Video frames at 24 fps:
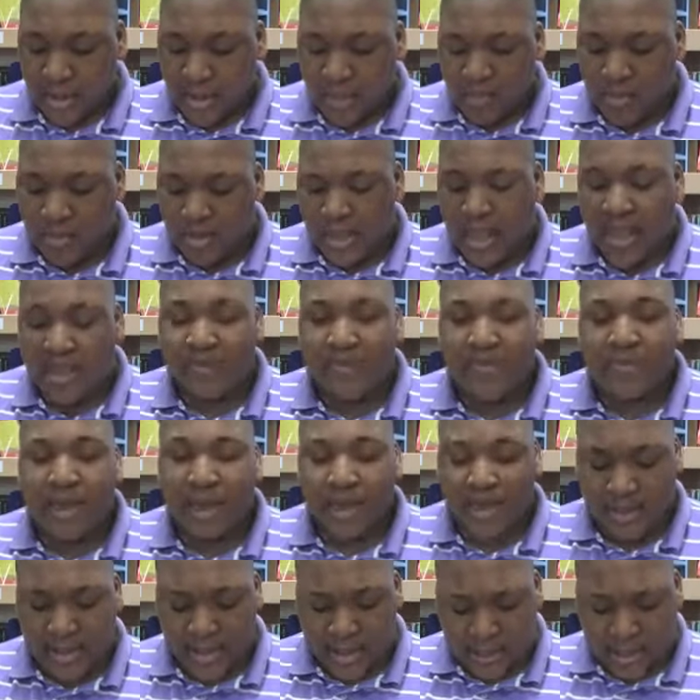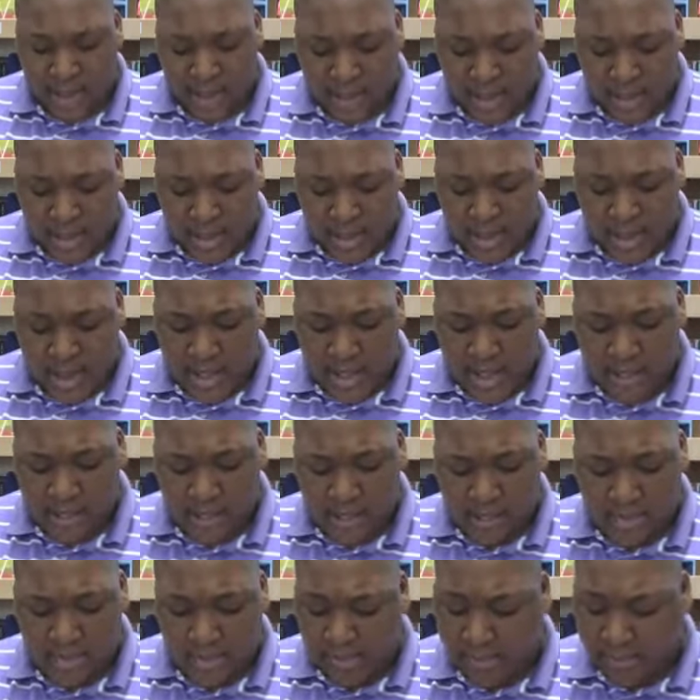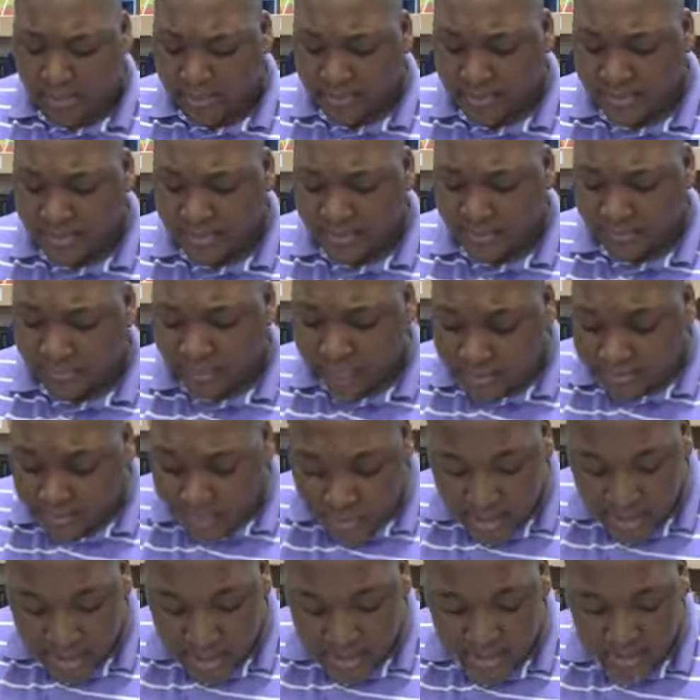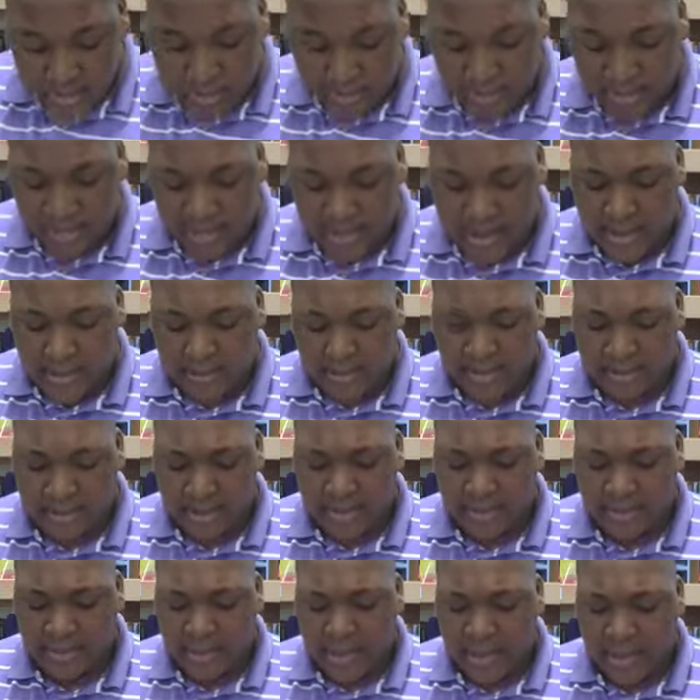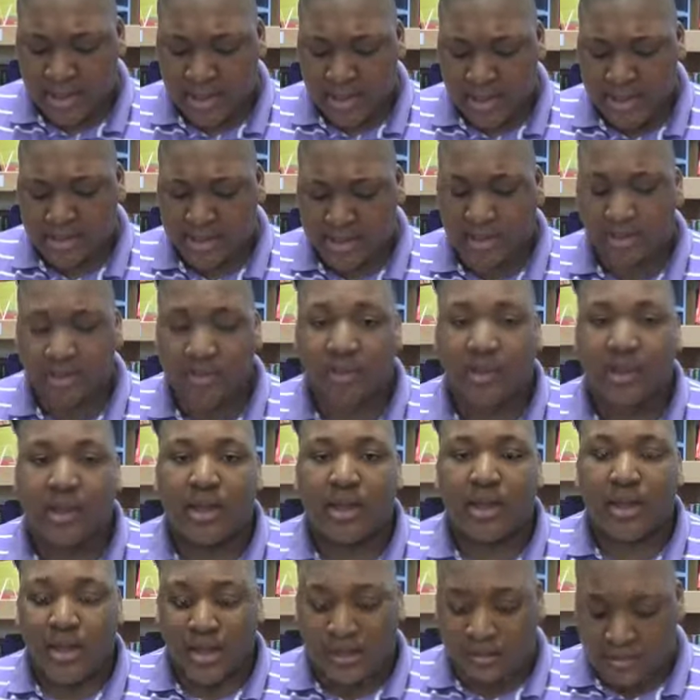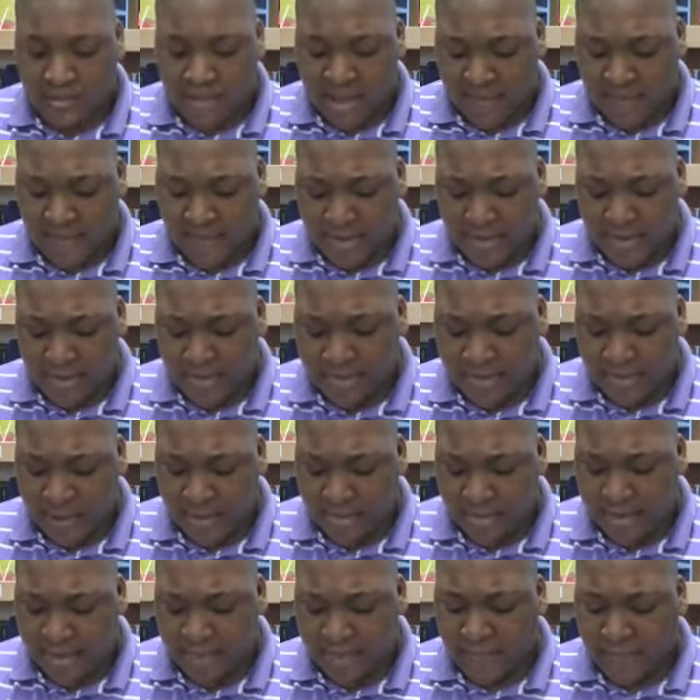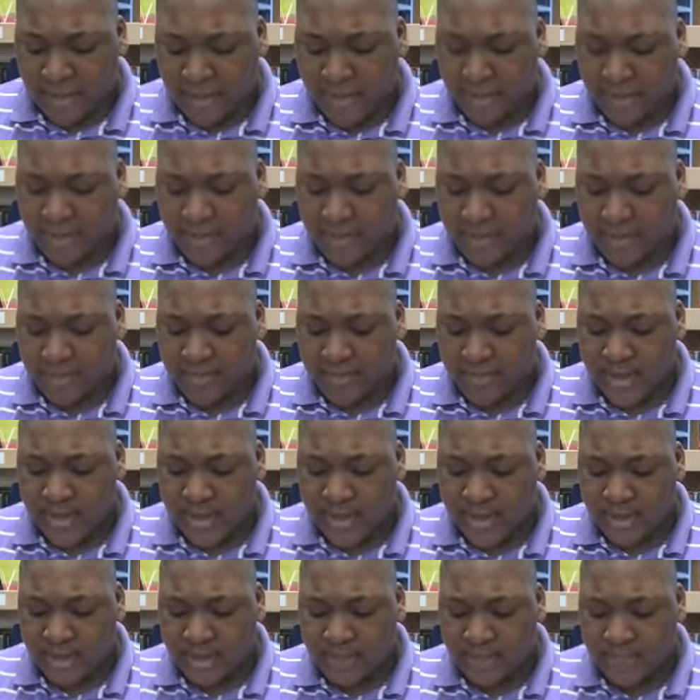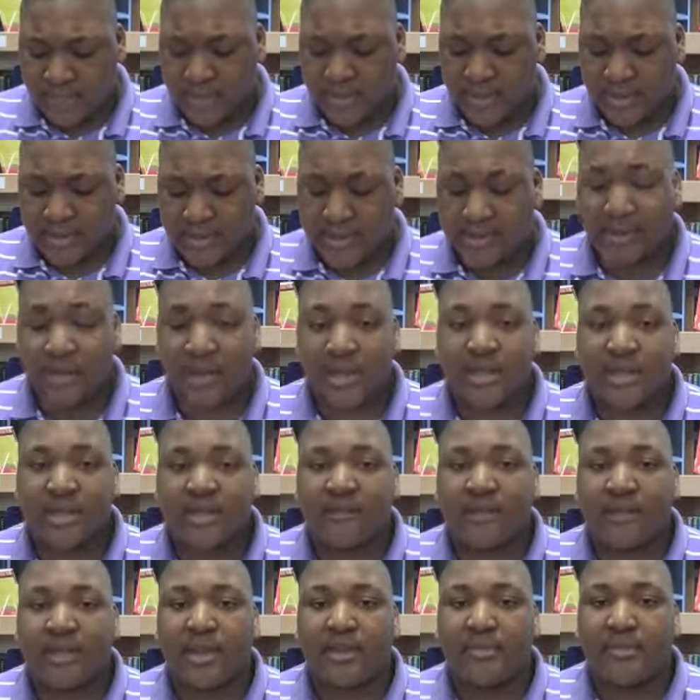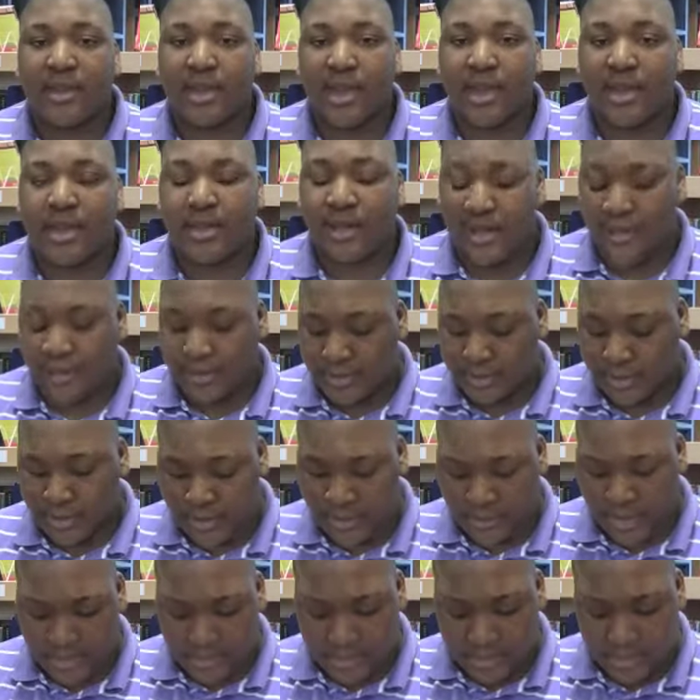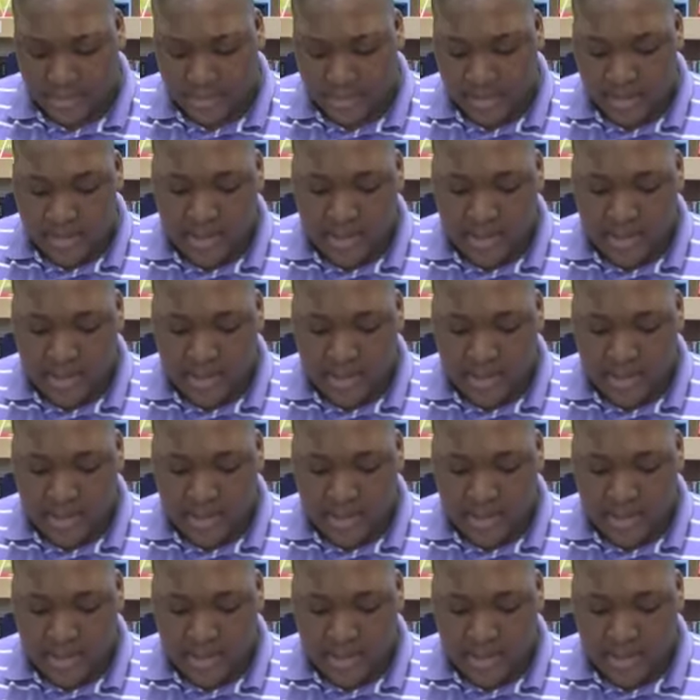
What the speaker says: When I have a bad day, I know that it will not last long. My father taught me to focus on the sweetness of the lemonade and not the tartness.